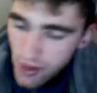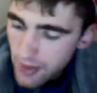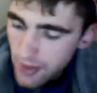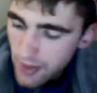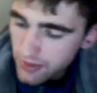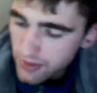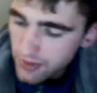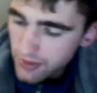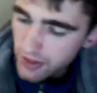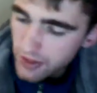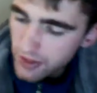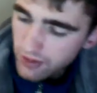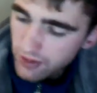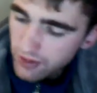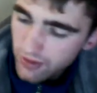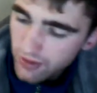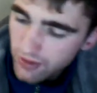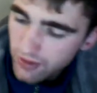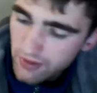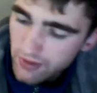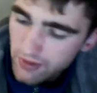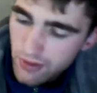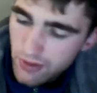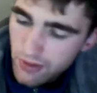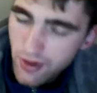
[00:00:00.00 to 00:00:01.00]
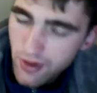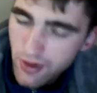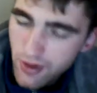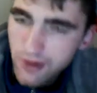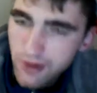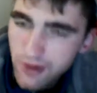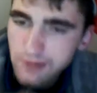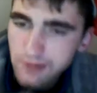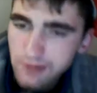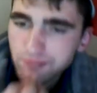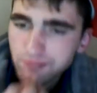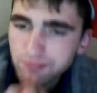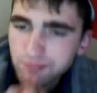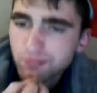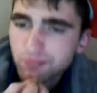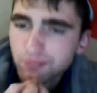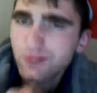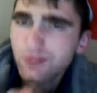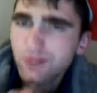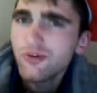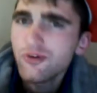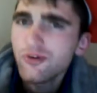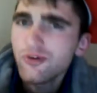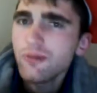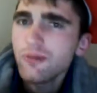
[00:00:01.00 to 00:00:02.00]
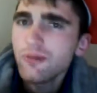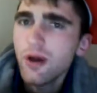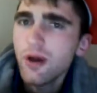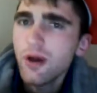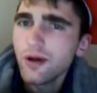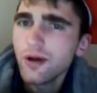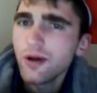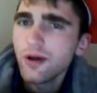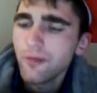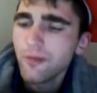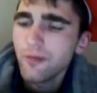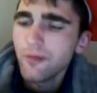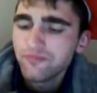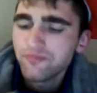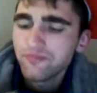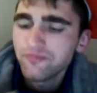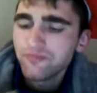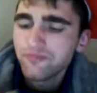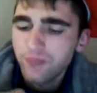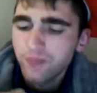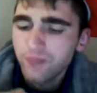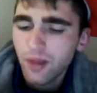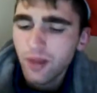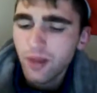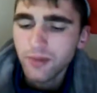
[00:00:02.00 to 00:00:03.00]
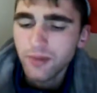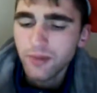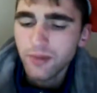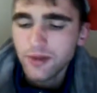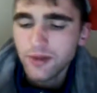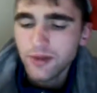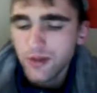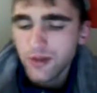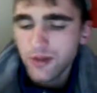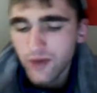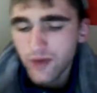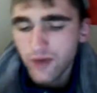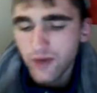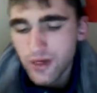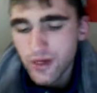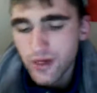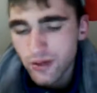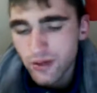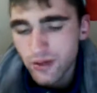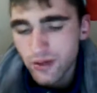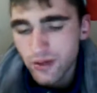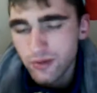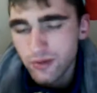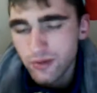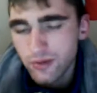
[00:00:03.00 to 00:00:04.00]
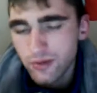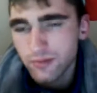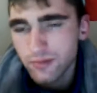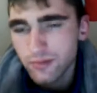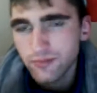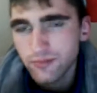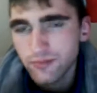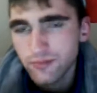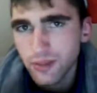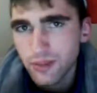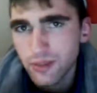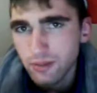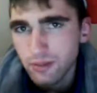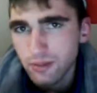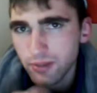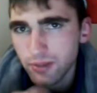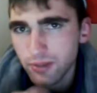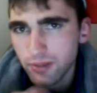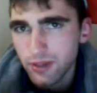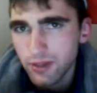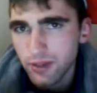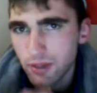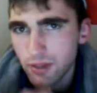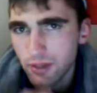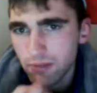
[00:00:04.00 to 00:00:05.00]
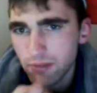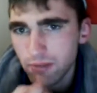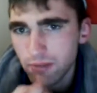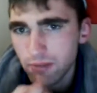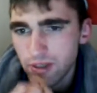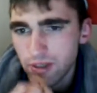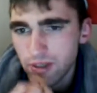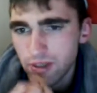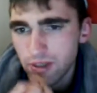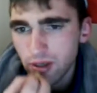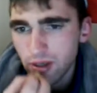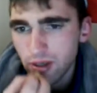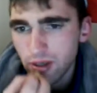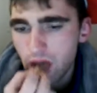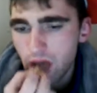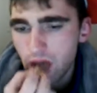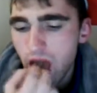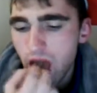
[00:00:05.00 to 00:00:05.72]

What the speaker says: And the chili flavour is quite nice. It's very mild, but I think if I eat a lot of them, it'll build up on my tongue.